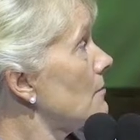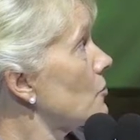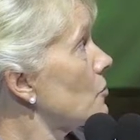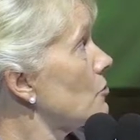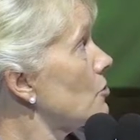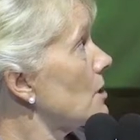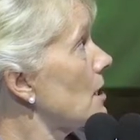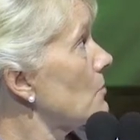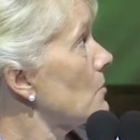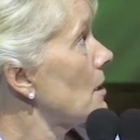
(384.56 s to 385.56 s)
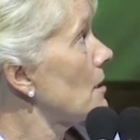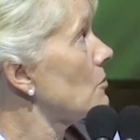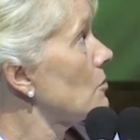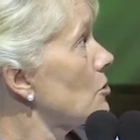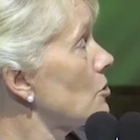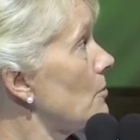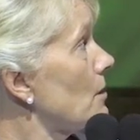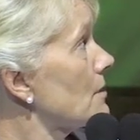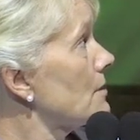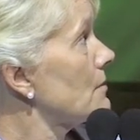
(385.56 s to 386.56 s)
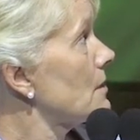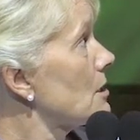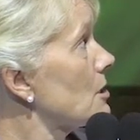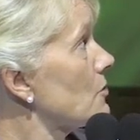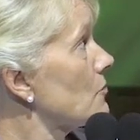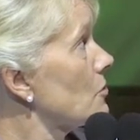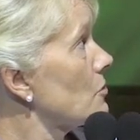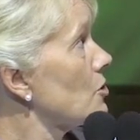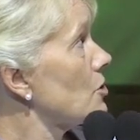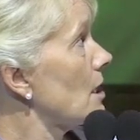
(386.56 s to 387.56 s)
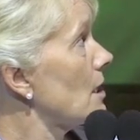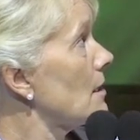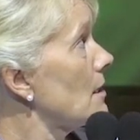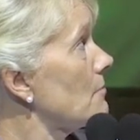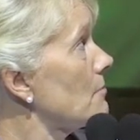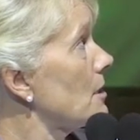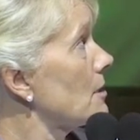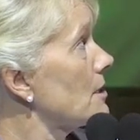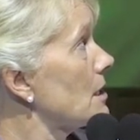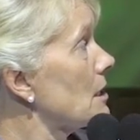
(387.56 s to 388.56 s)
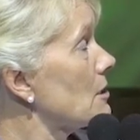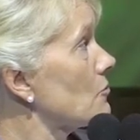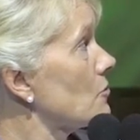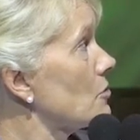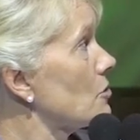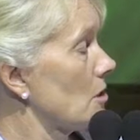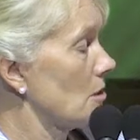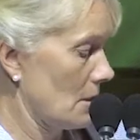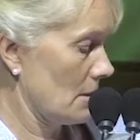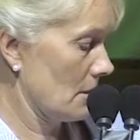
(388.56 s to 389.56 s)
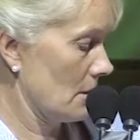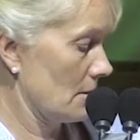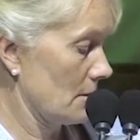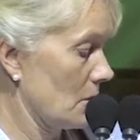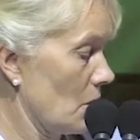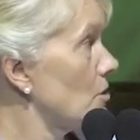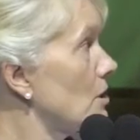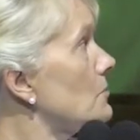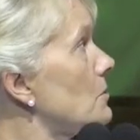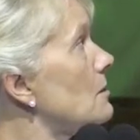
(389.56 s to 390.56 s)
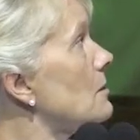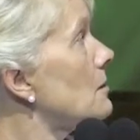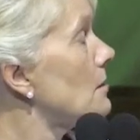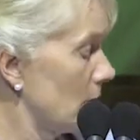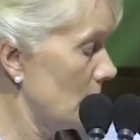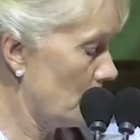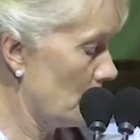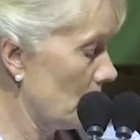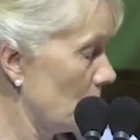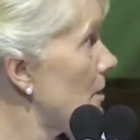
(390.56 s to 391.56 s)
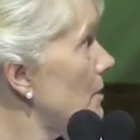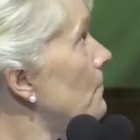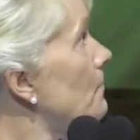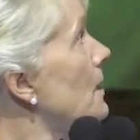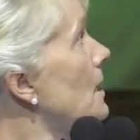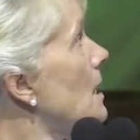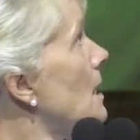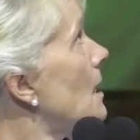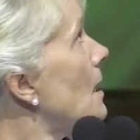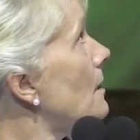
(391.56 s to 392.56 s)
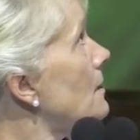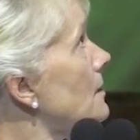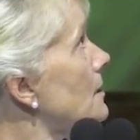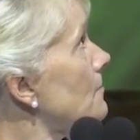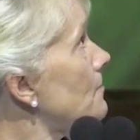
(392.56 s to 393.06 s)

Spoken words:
rods, and we had also bioactive glass rods, and then bioactive glass rods coated with the polymer. And